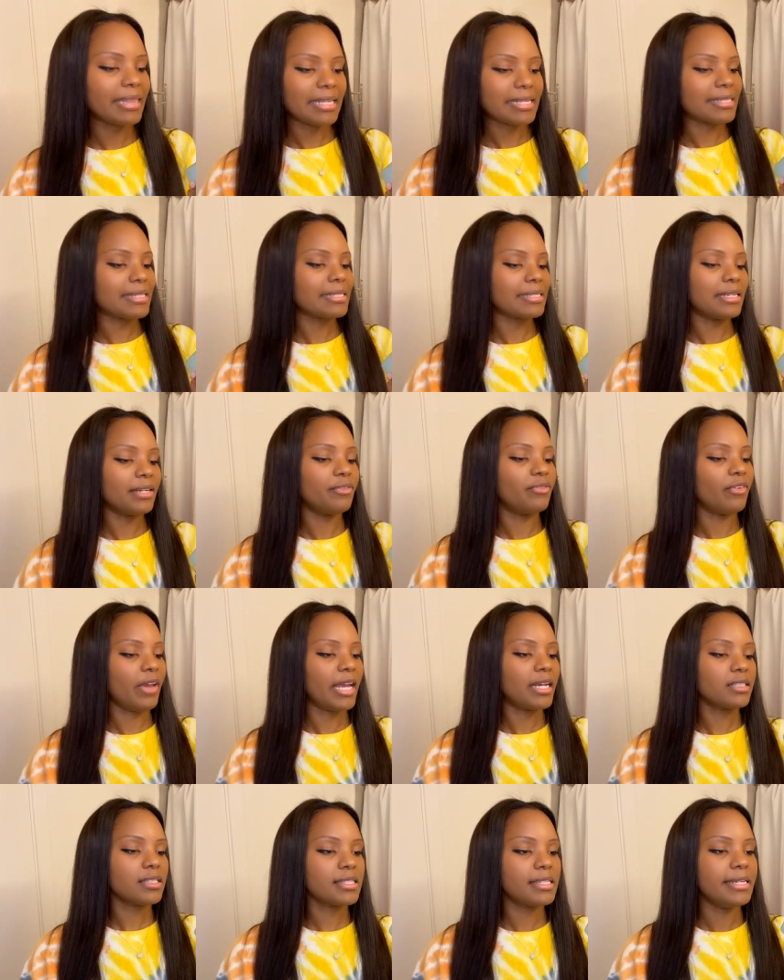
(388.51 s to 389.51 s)
This is
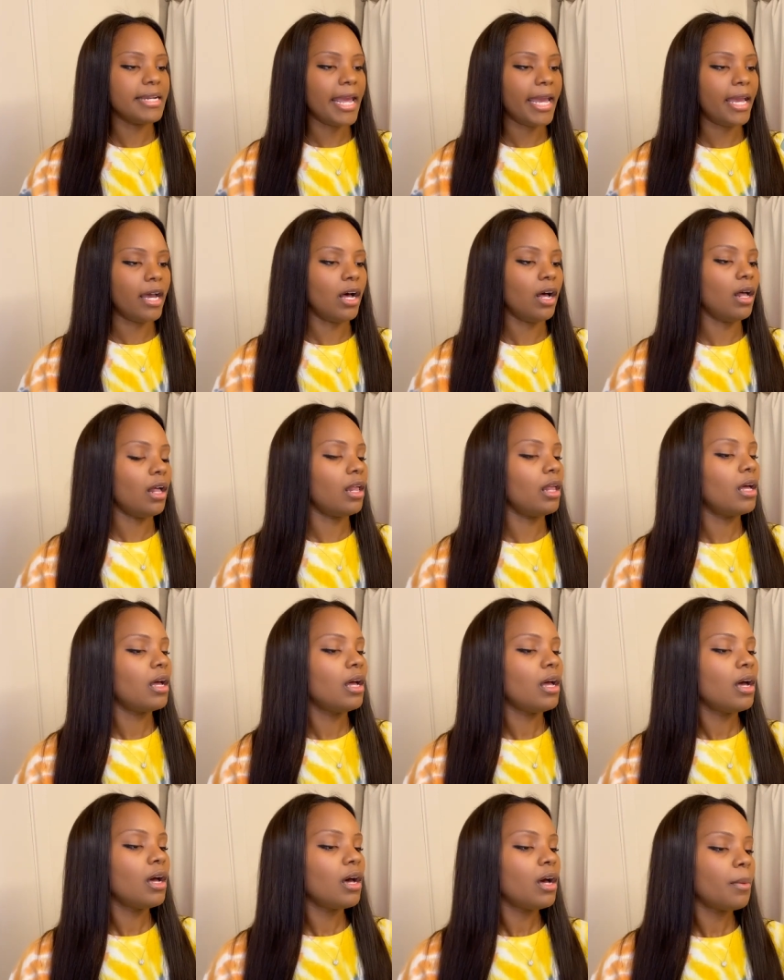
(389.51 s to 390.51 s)
Advanced Nail
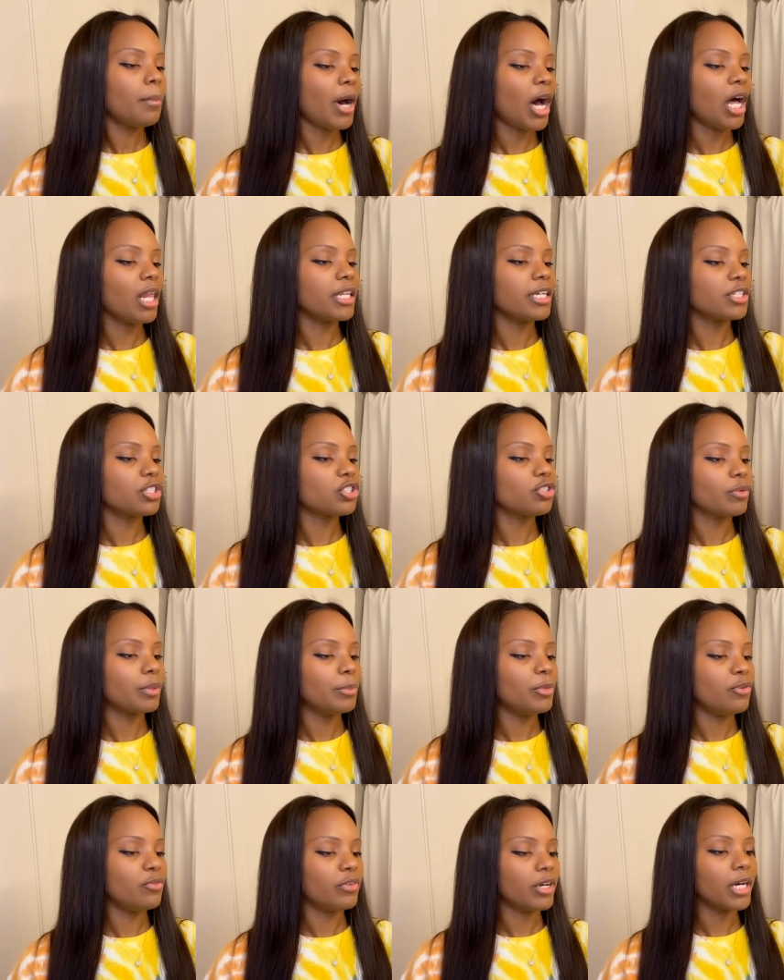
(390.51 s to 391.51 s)
Polish
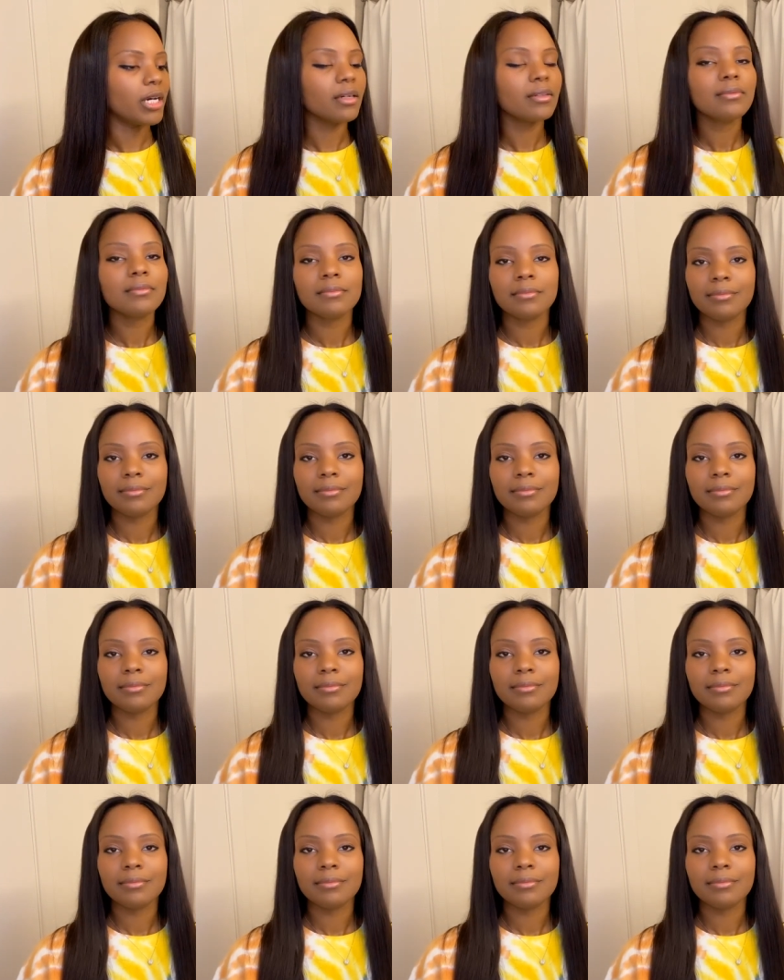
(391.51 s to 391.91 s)
Remover.